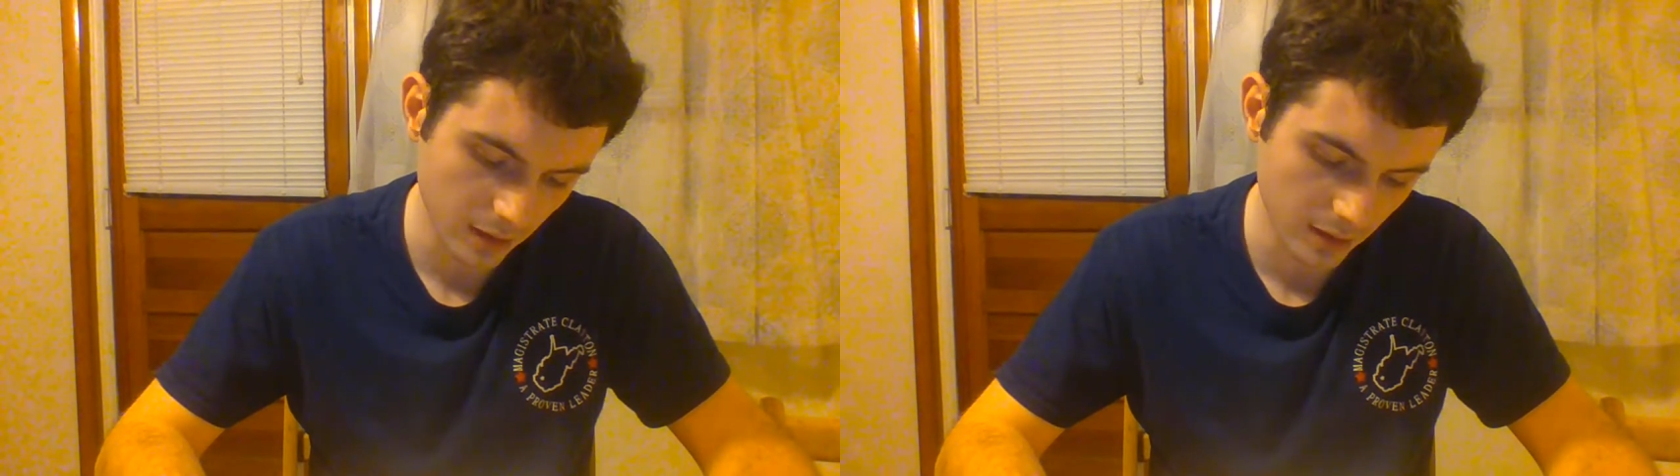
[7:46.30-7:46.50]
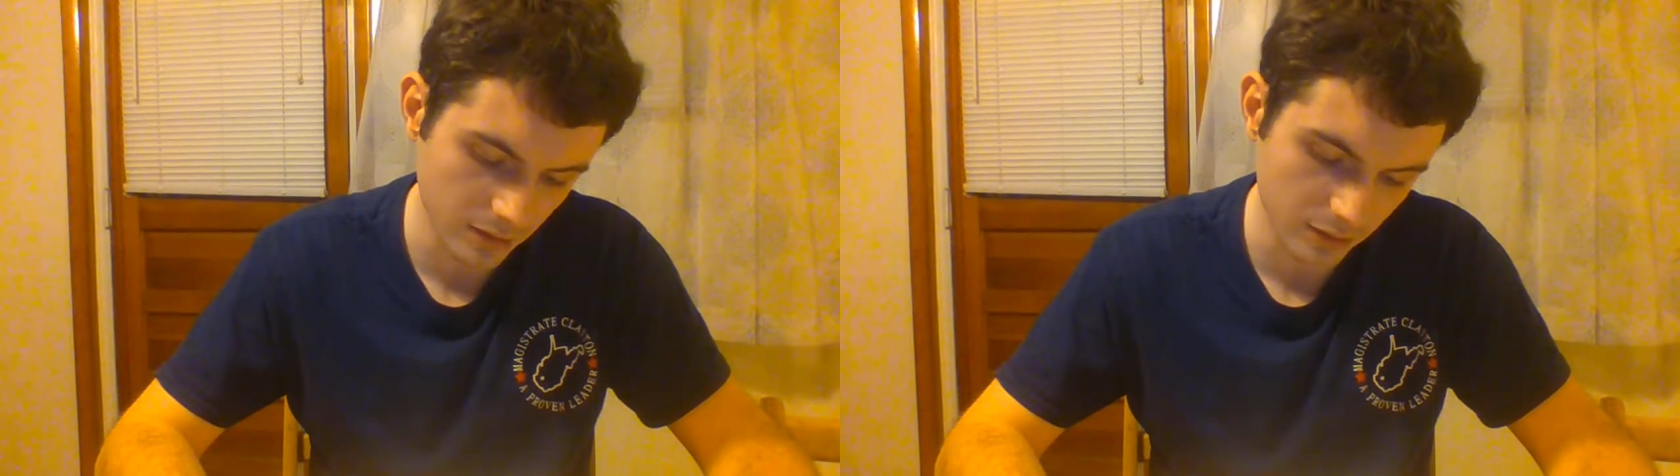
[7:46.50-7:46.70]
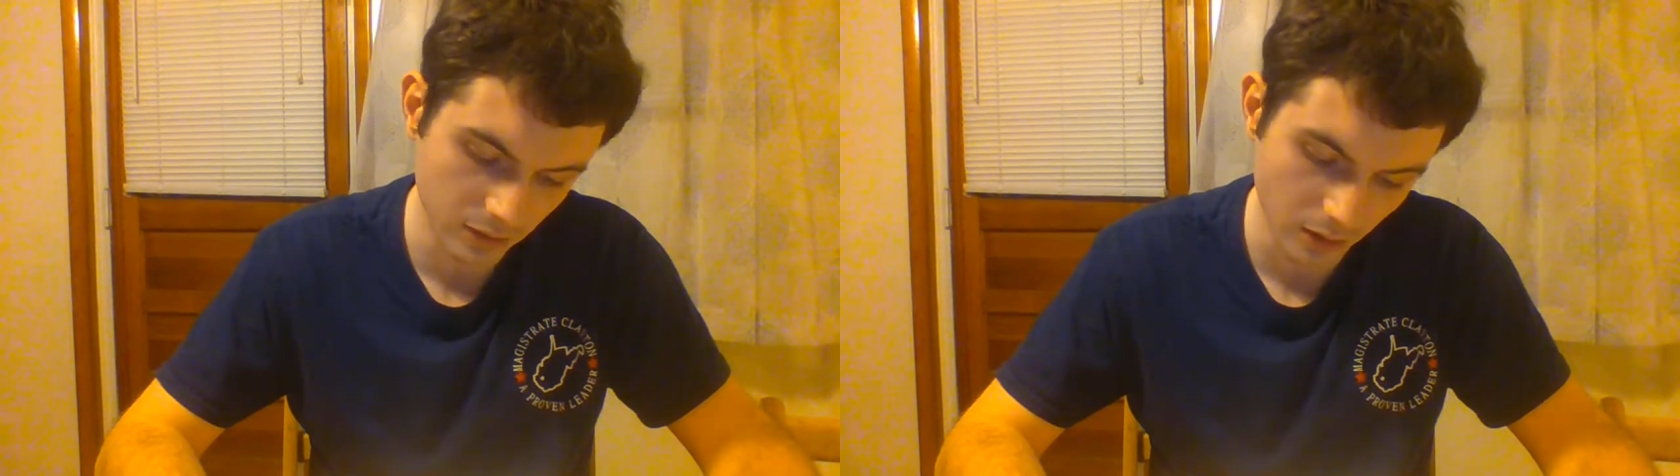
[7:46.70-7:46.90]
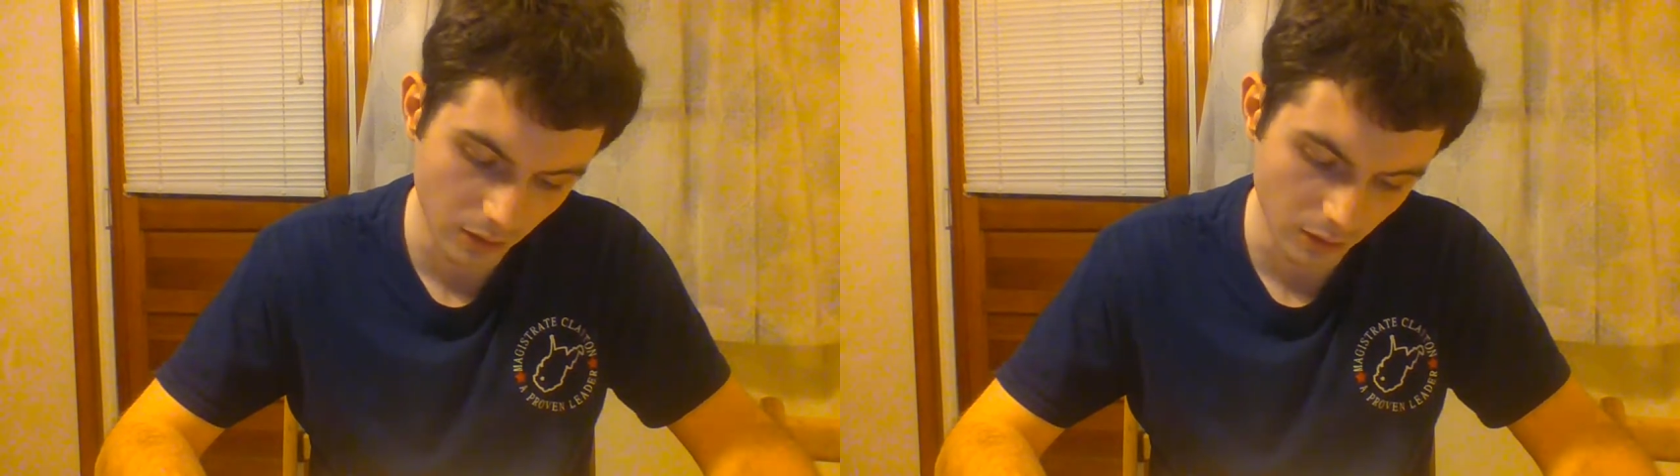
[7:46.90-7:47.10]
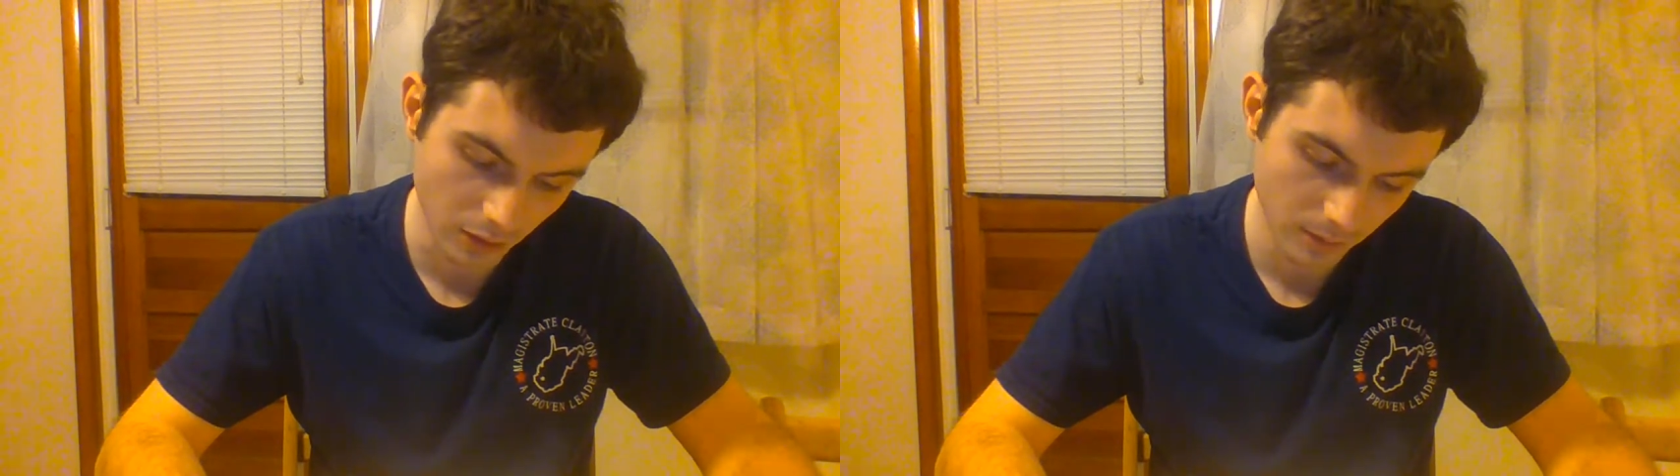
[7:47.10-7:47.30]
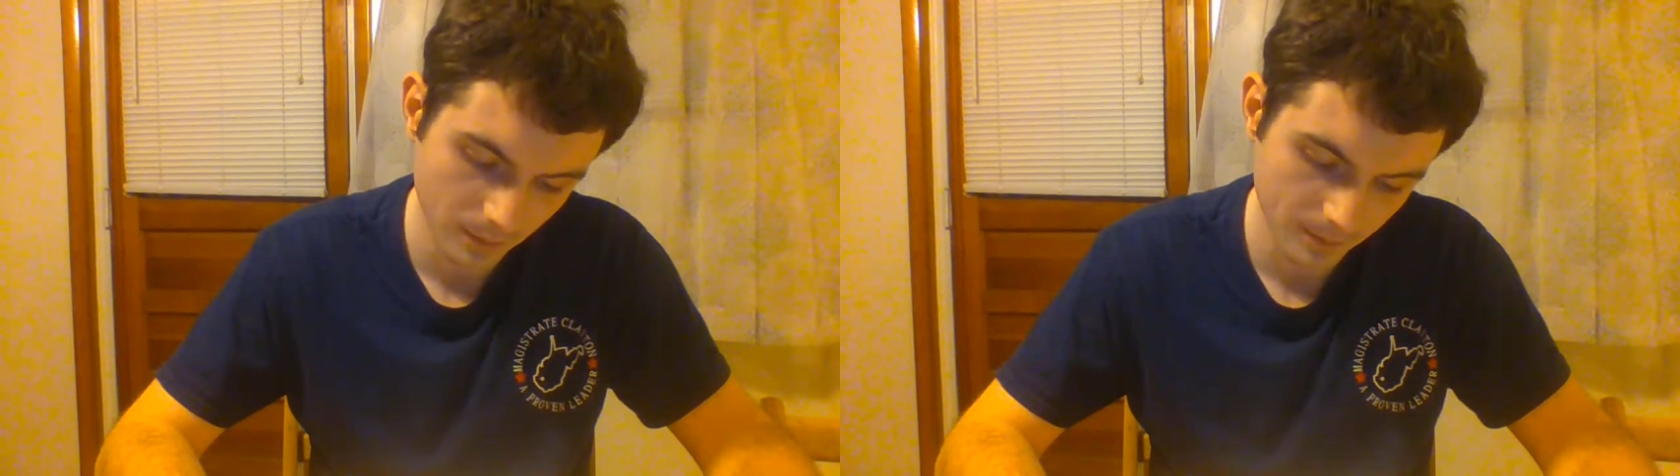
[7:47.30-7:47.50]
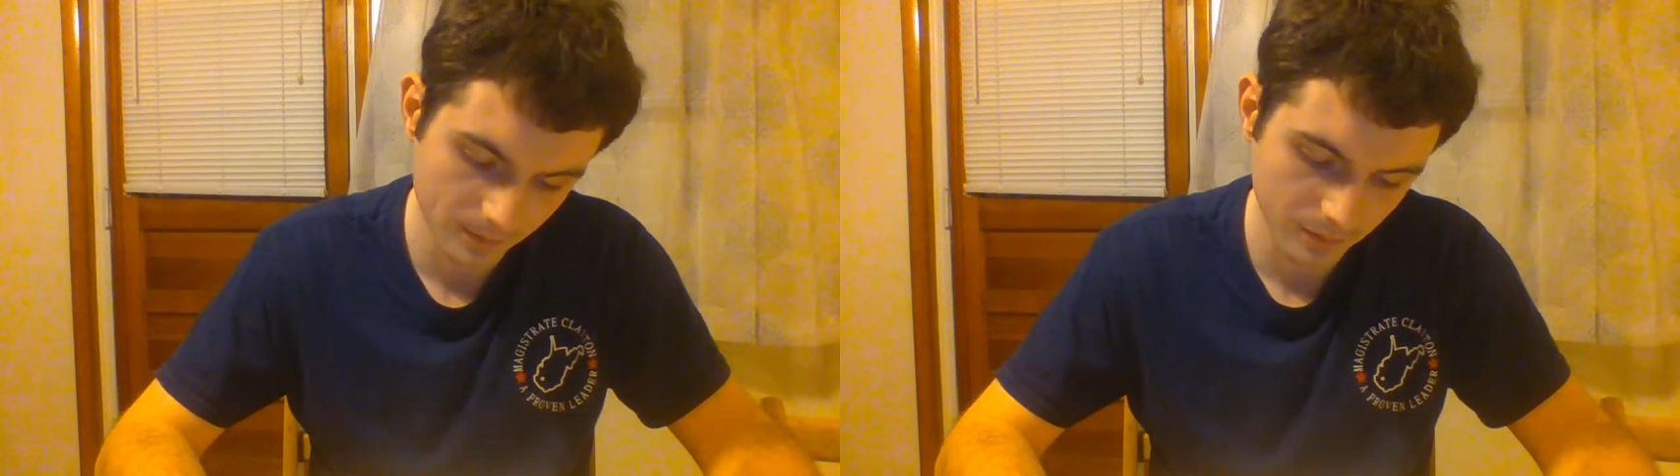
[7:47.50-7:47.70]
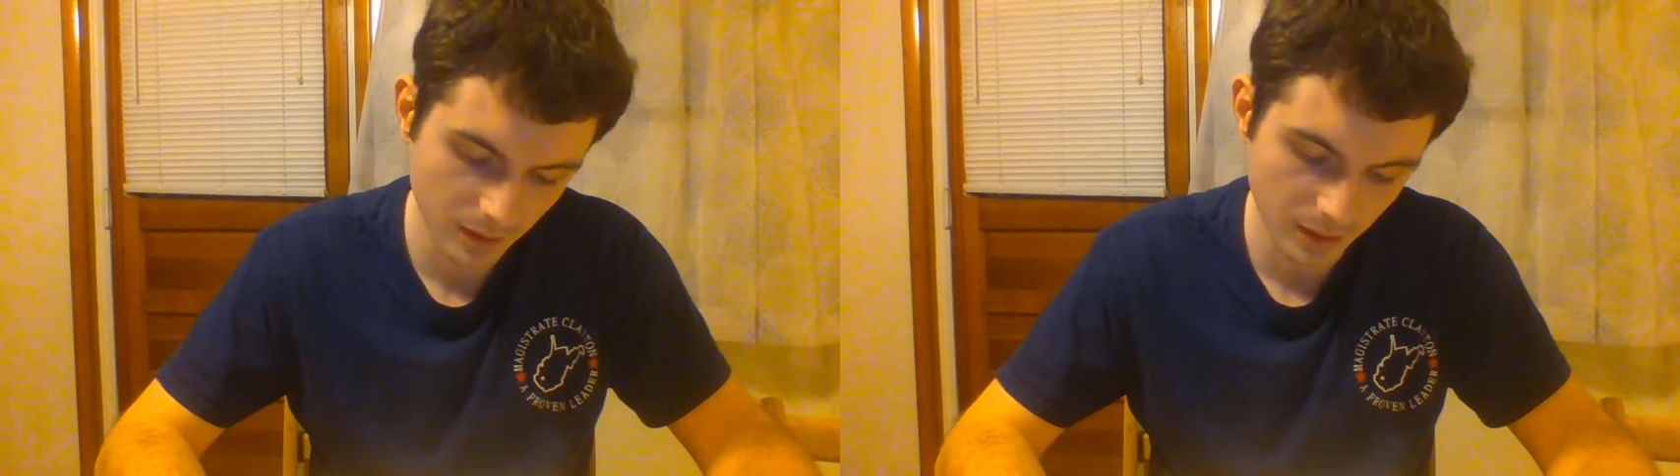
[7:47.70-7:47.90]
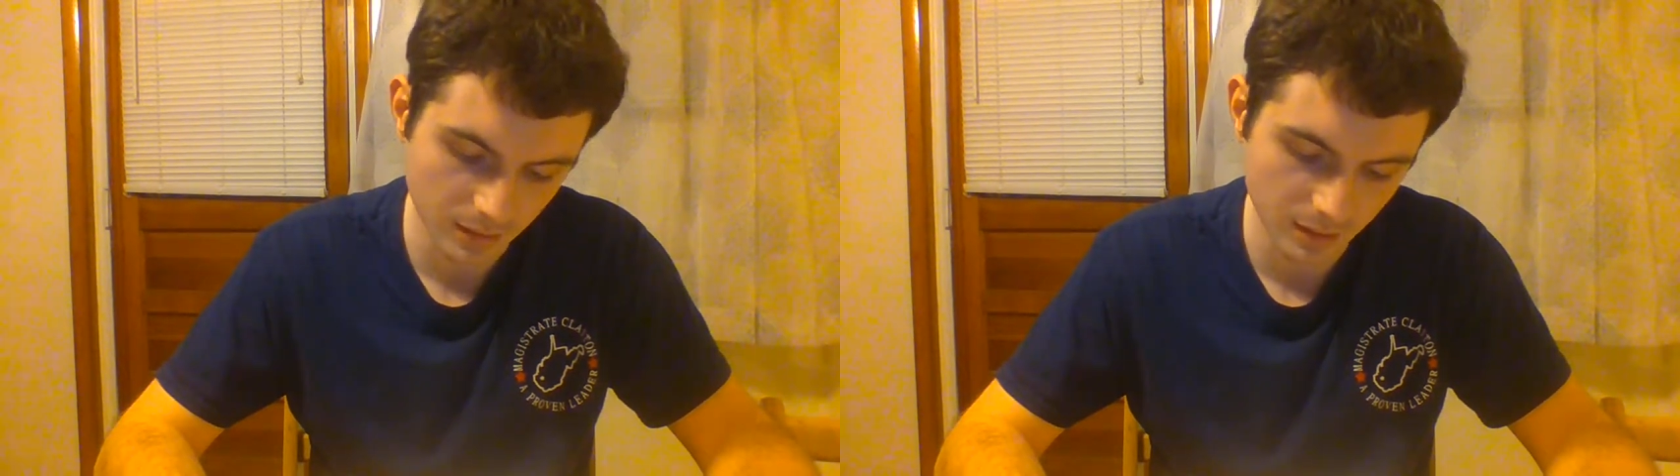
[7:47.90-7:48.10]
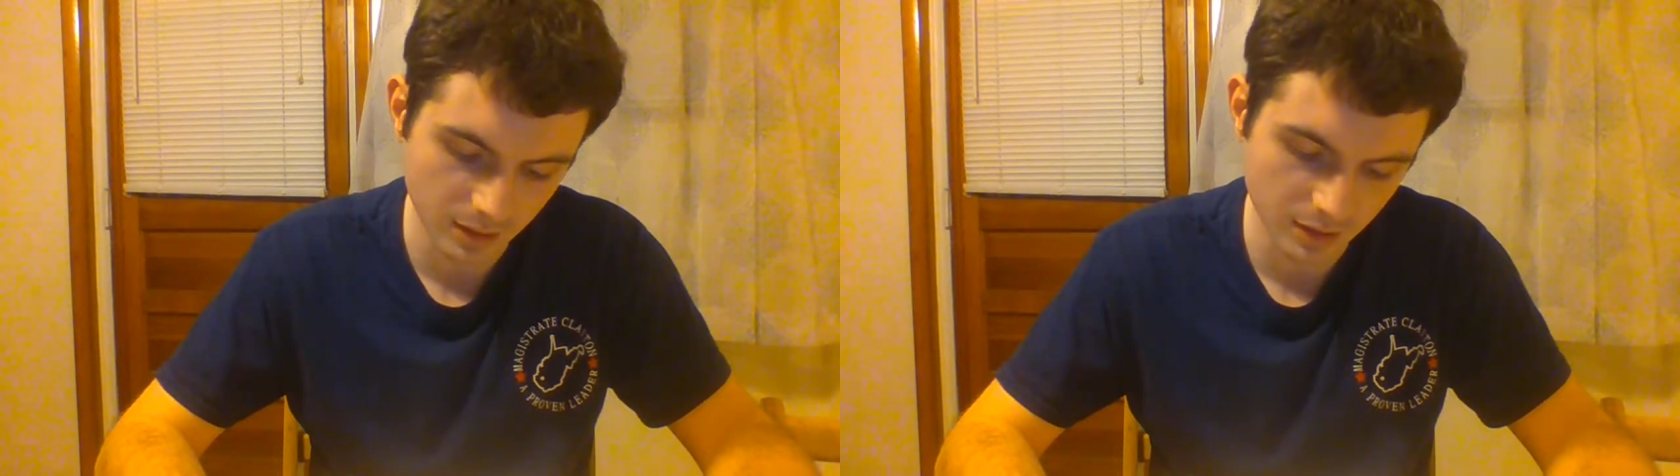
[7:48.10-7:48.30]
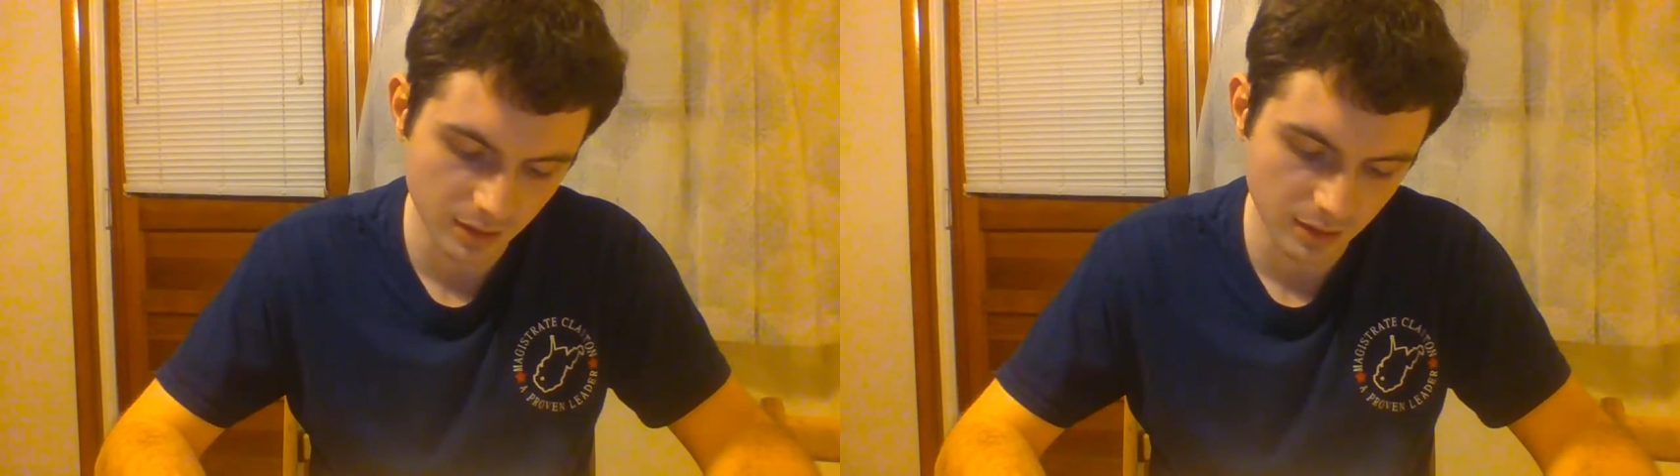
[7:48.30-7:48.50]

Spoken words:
estriol measured